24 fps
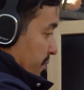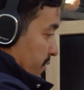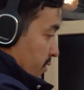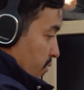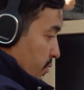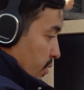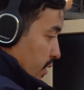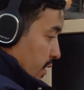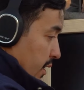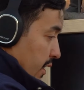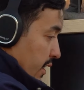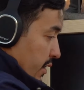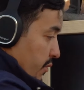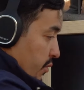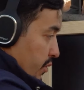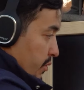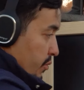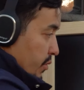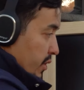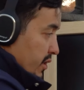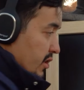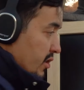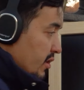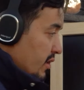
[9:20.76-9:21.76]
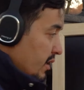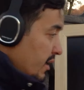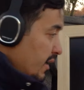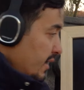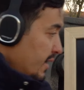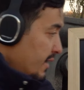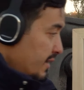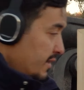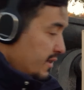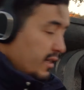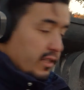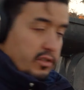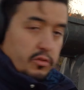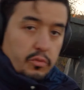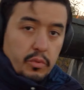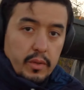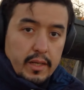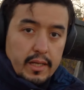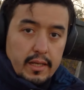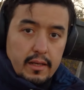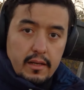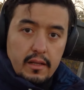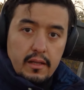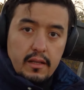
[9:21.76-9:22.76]
So liquid water that
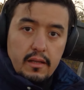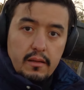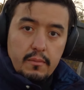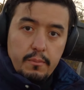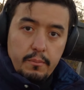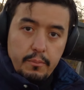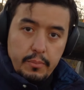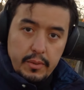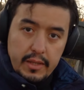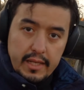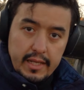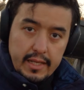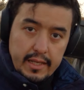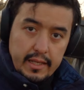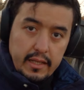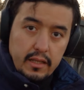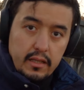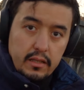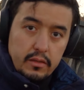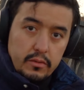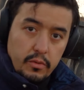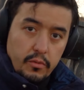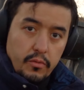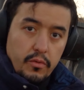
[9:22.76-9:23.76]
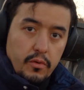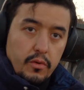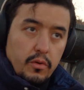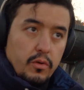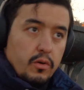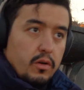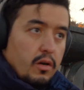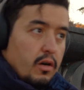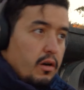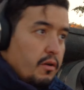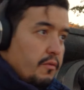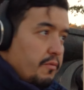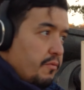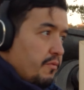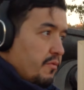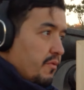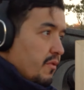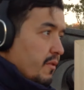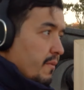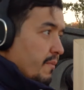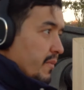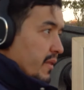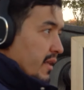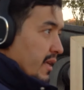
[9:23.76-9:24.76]
will play the role of
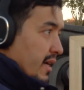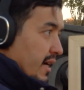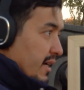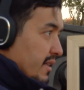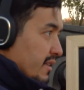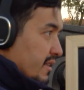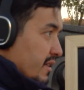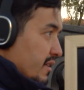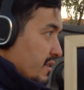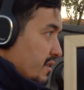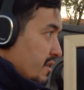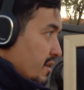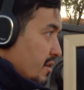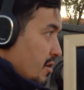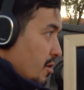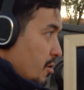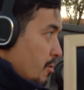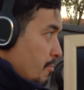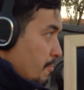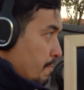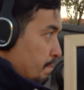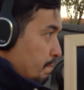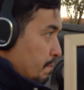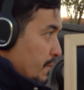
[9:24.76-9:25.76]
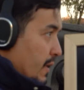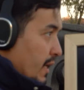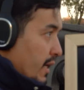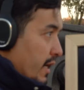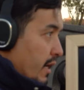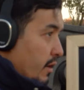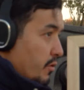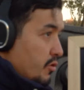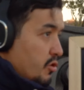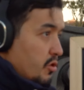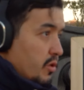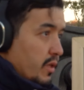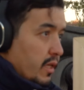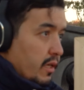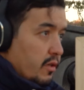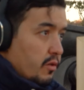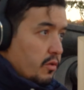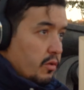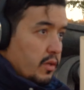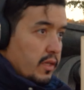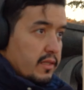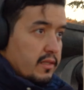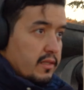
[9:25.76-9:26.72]
kind of the, how should I call